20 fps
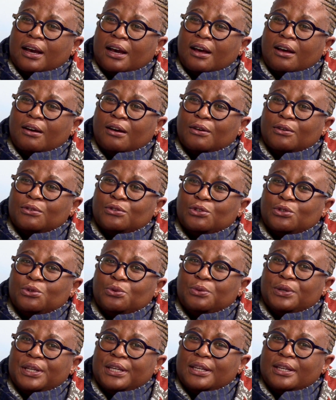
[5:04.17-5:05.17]
how
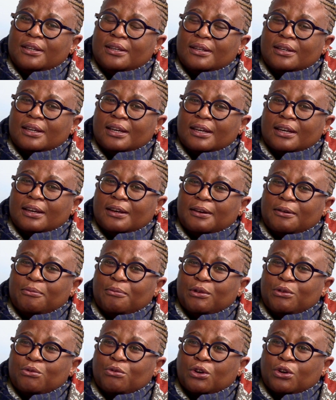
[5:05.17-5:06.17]
do we
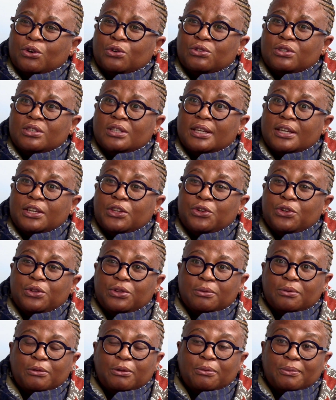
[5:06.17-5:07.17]
continue
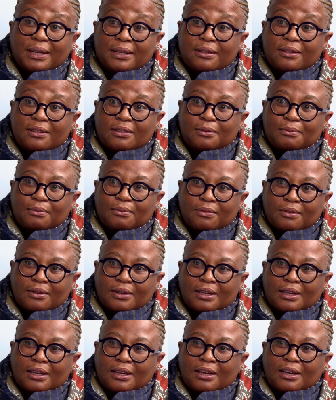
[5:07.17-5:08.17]
the momentum
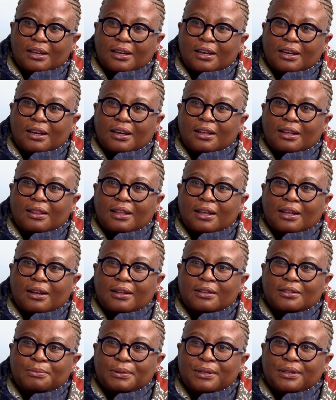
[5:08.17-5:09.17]
that
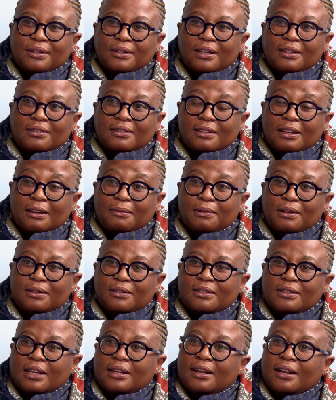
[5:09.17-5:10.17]
has been
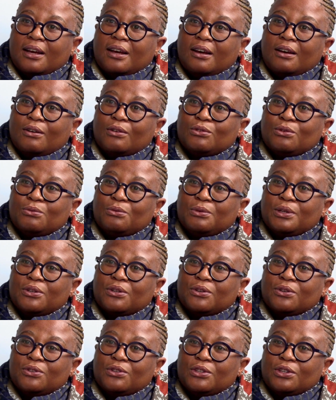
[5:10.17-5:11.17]
established, and how do we
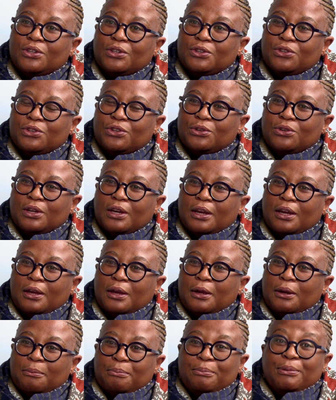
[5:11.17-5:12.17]
continue
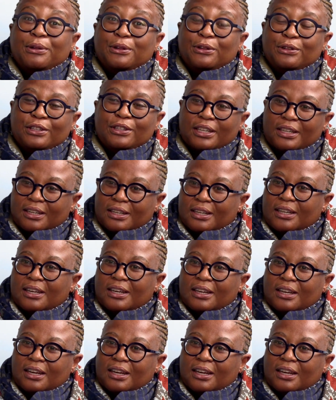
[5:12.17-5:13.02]
building